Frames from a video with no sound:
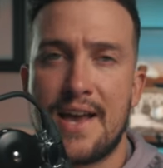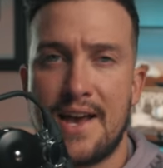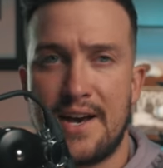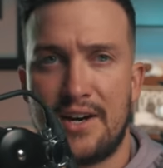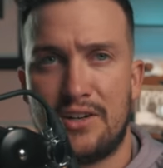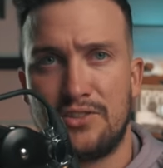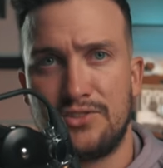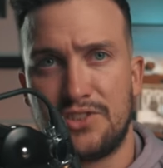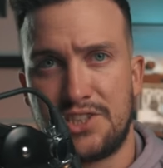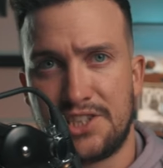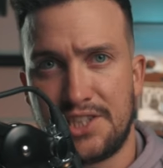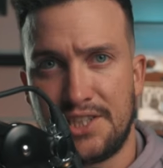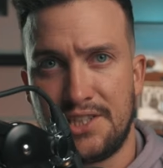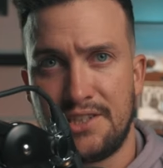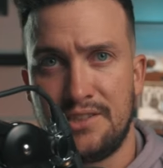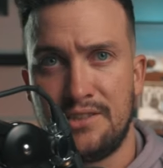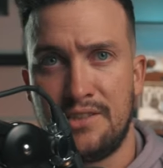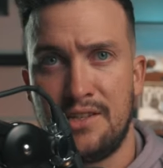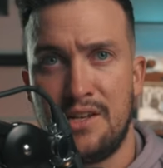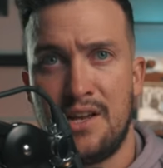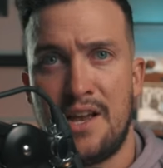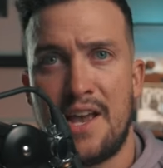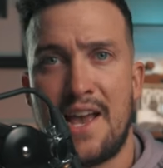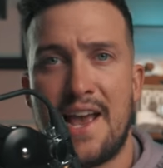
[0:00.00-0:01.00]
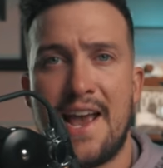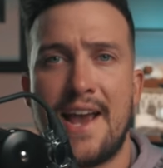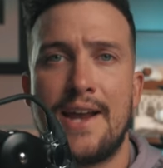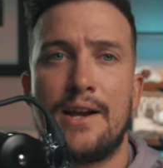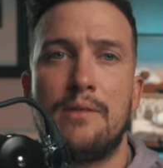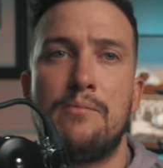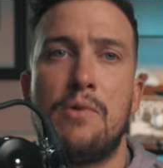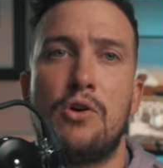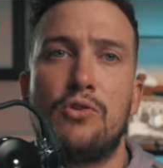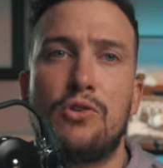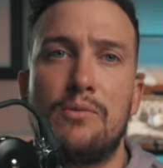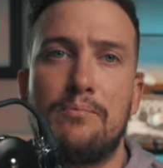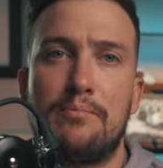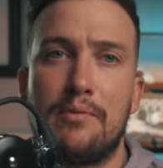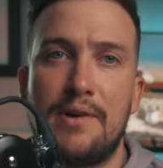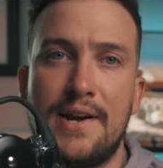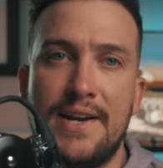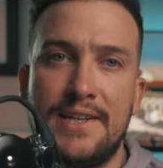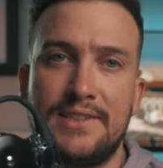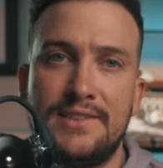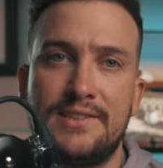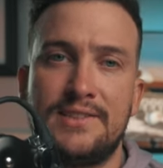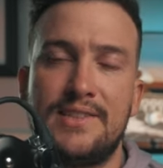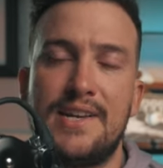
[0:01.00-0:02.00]
LG, Animoca
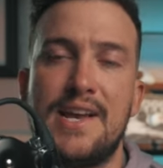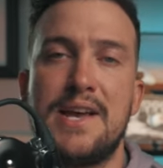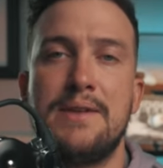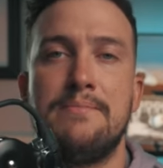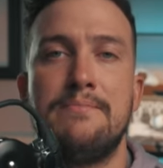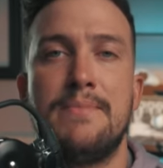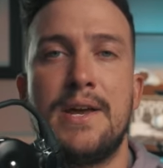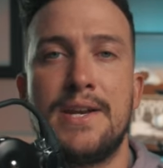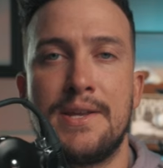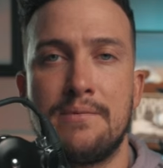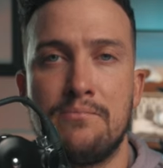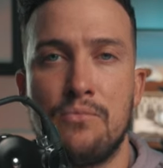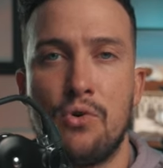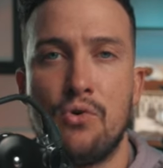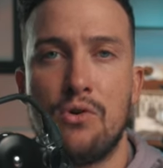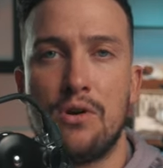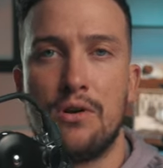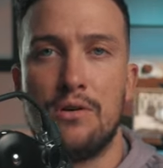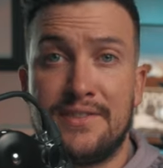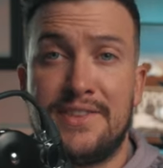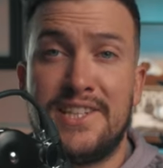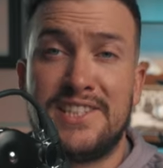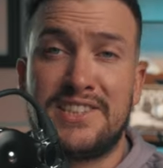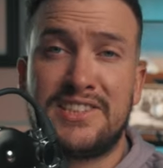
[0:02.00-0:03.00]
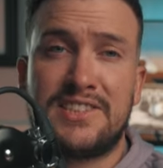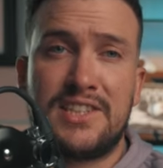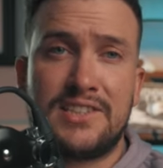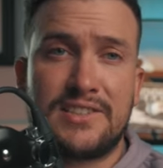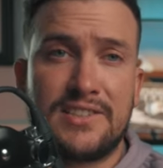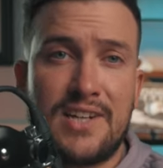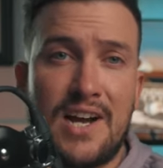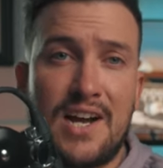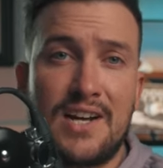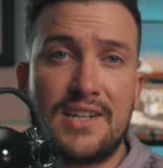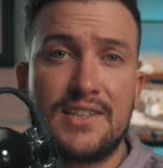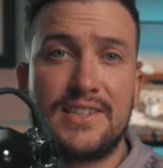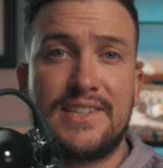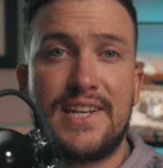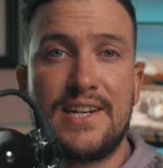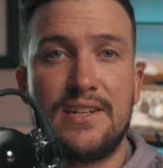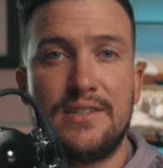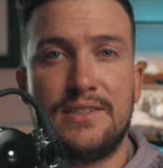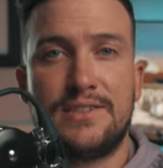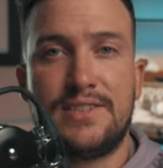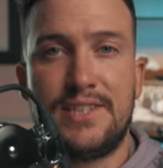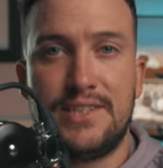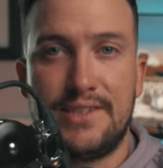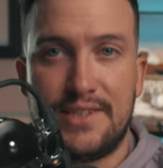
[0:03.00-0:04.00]
brands, and many more. This does not
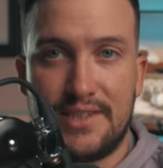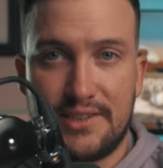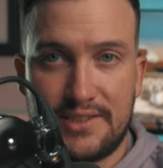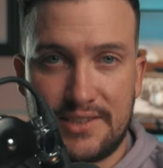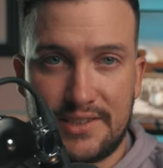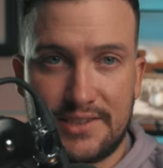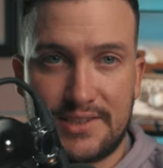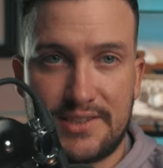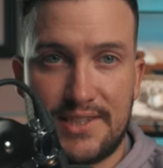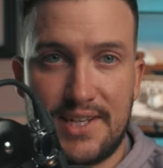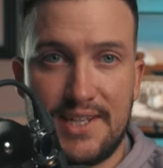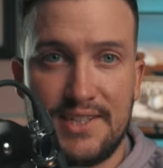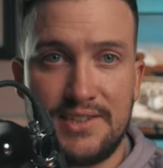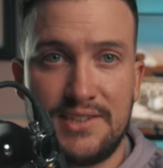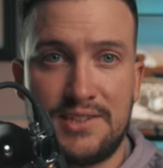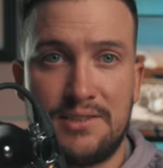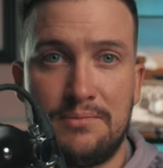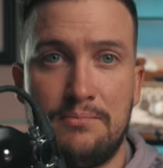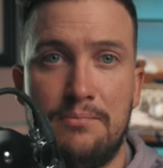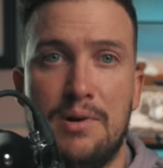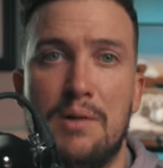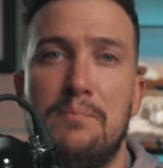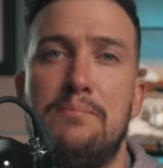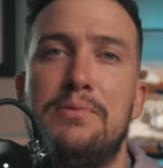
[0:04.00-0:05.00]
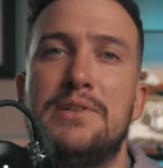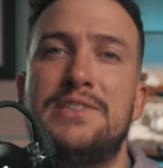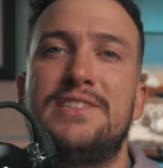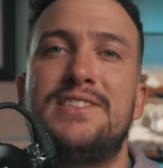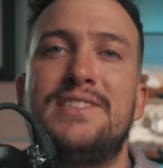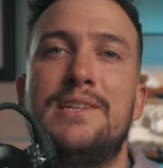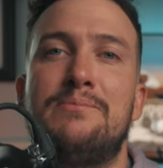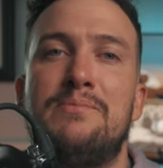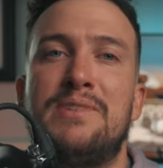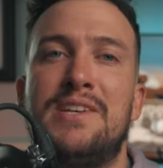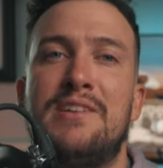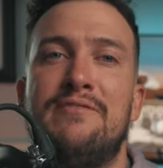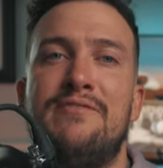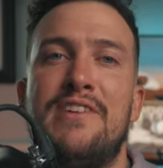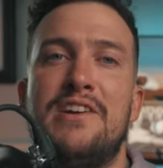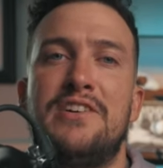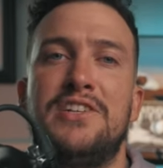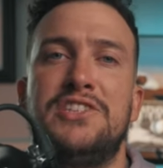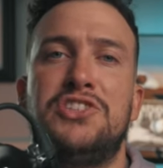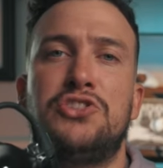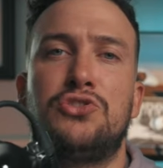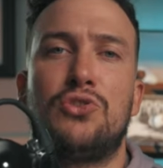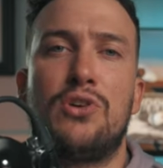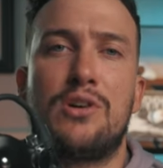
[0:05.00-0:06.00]
guarantee their success, but puts them in a
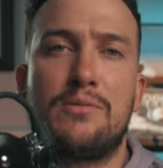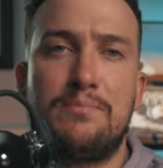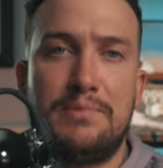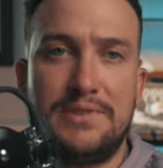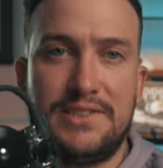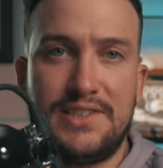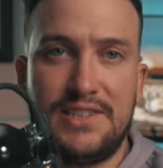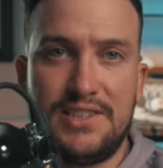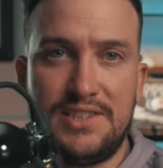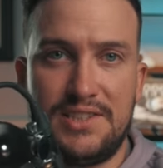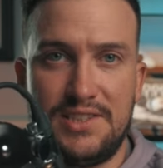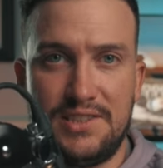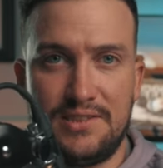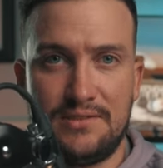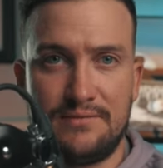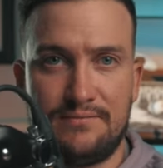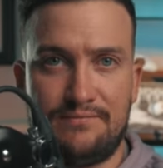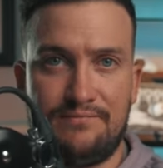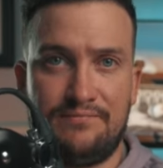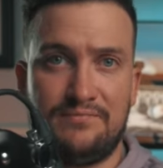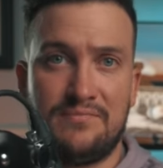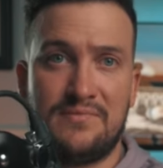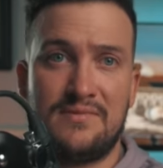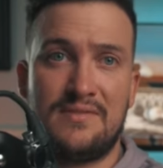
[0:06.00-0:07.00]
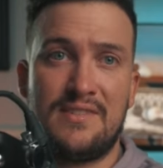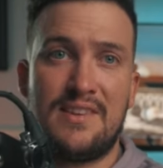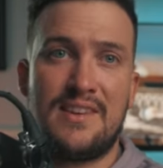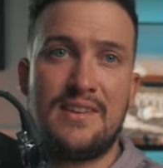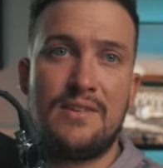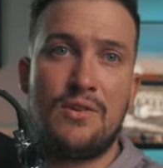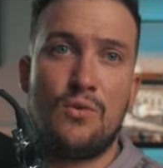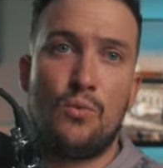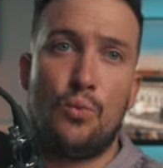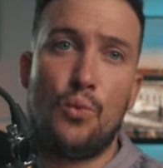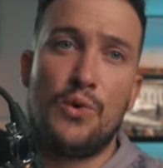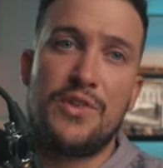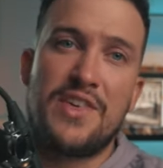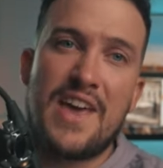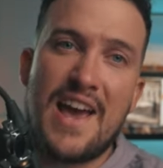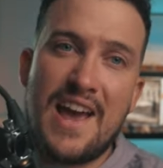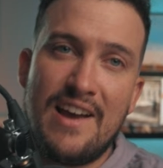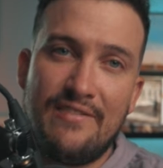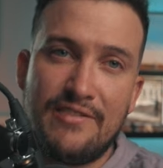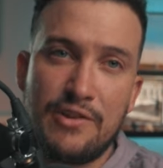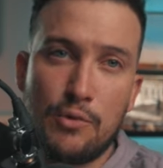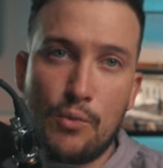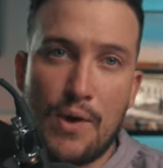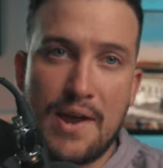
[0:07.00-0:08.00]
very strong position. With
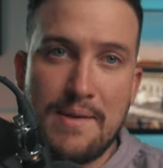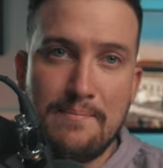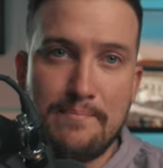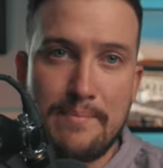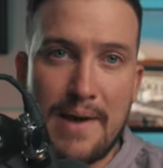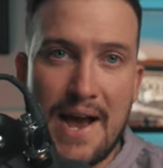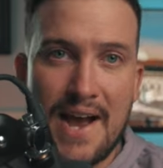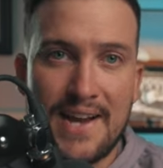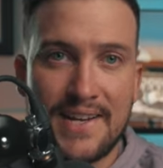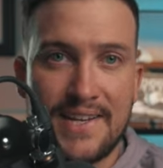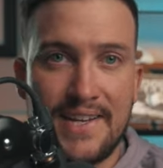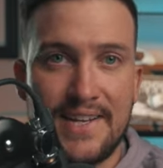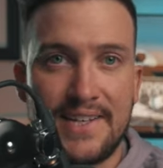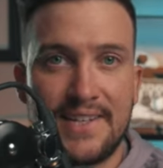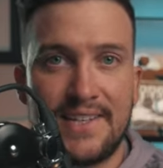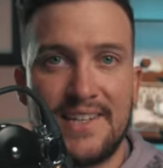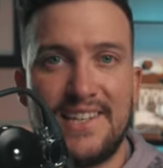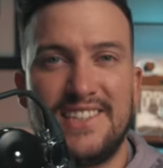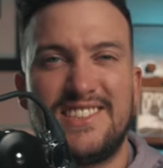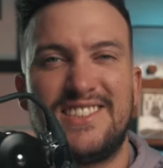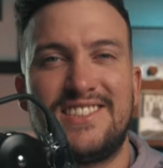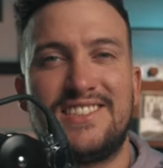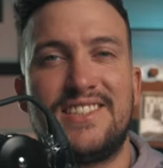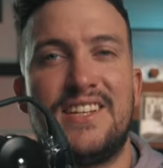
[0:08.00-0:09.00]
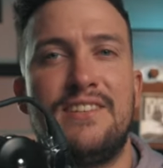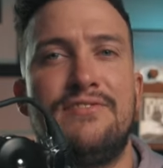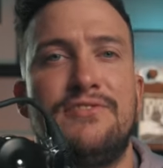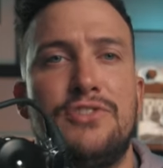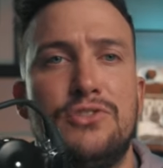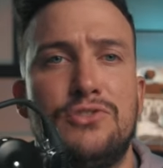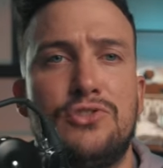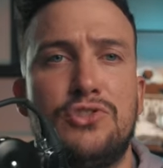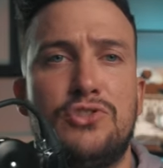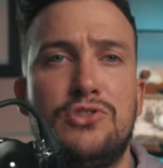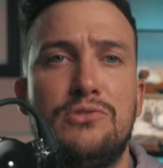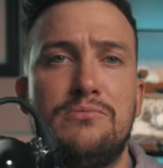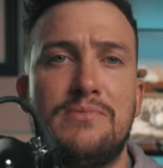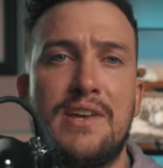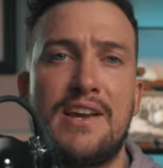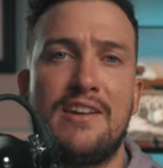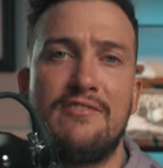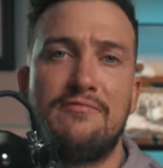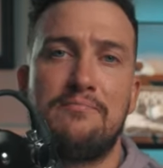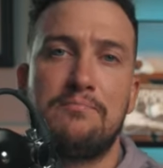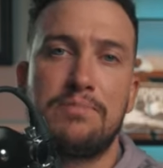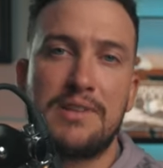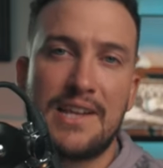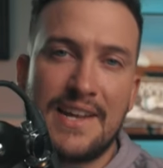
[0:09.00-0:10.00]
heavyweight backing, it's safe to assume they
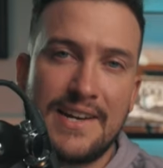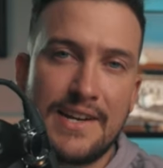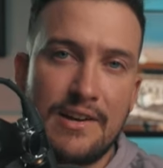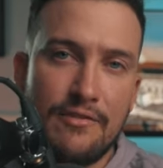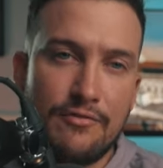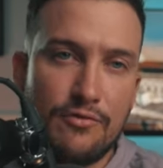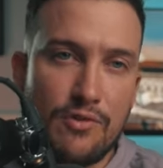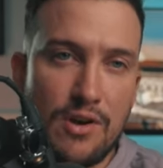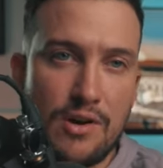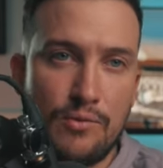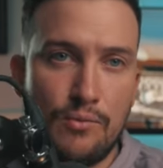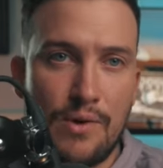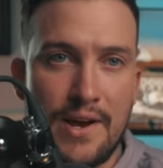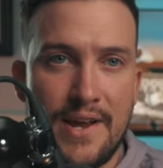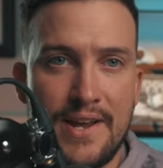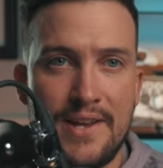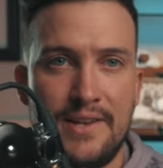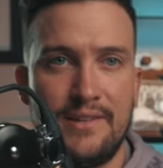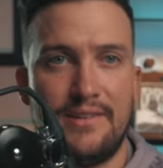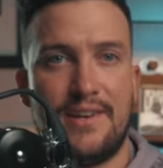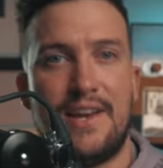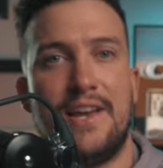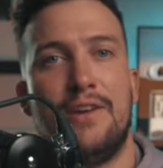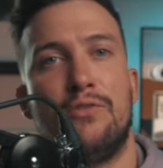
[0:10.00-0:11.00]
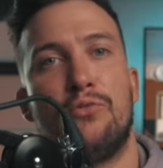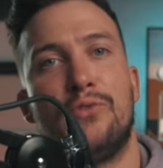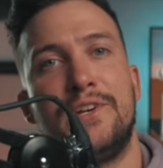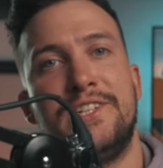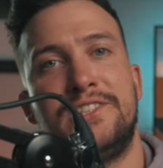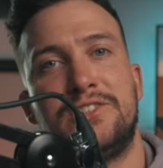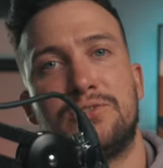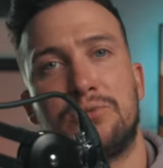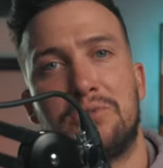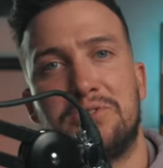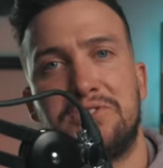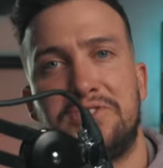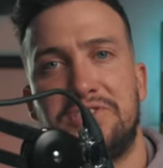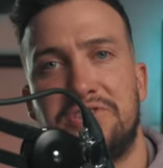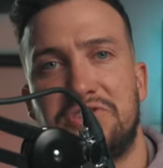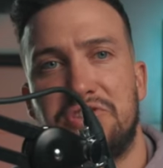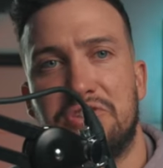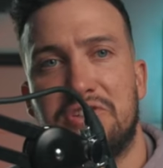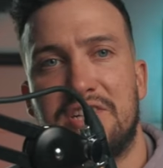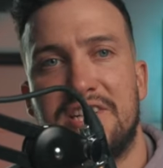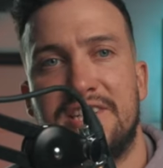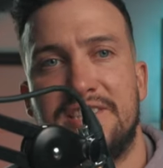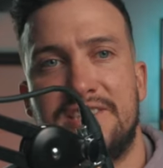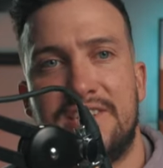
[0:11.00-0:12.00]
have plenty of runway and resources
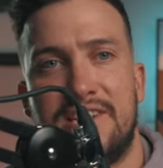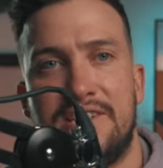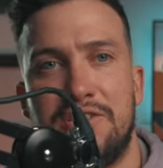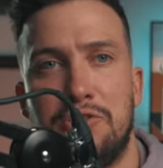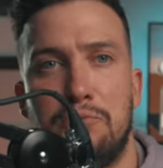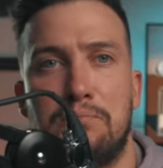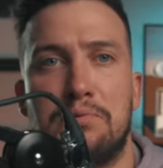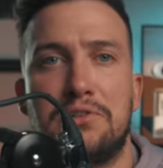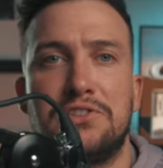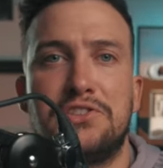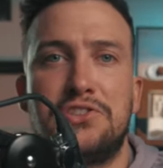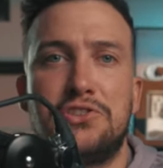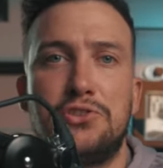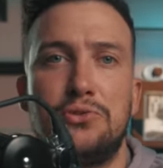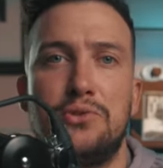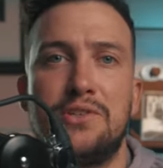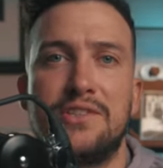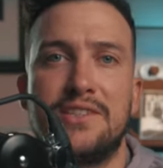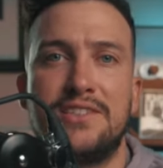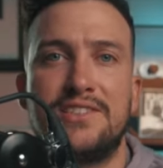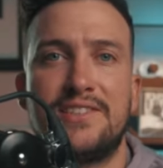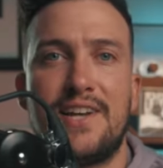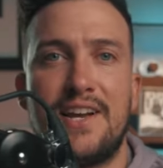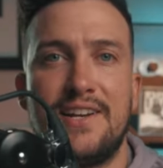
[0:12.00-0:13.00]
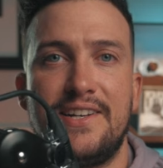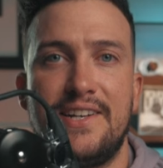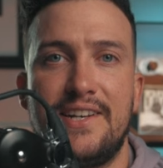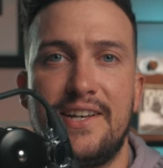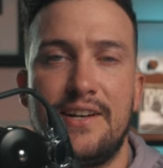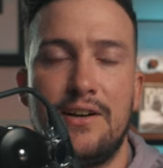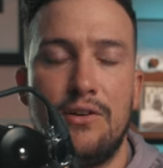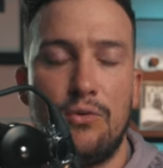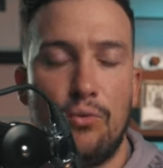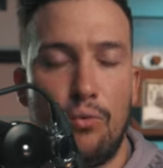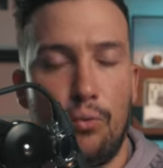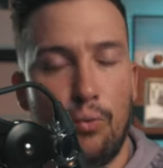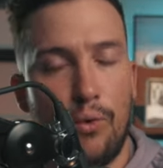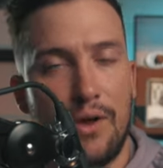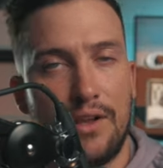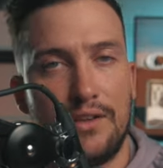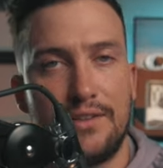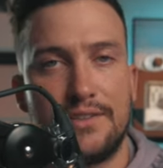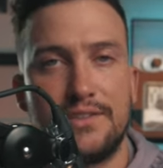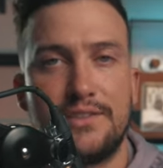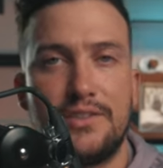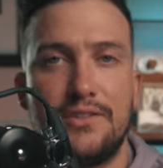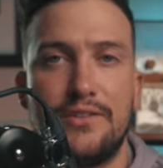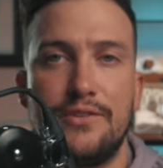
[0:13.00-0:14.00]
to continue pursuing this idea well
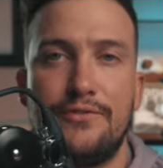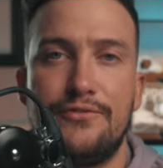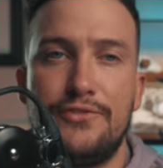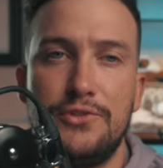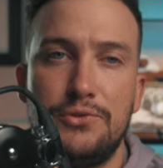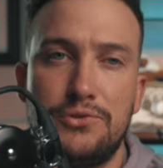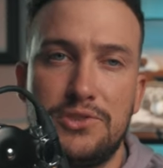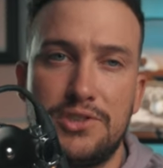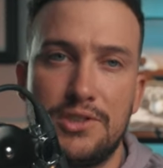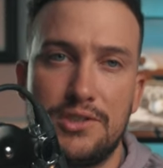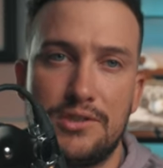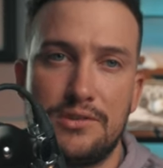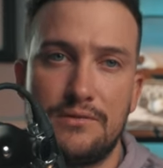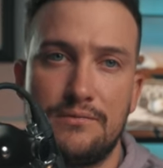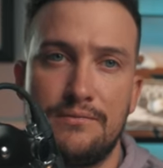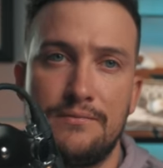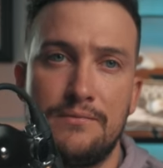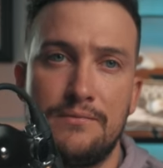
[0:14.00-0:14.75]
into the future.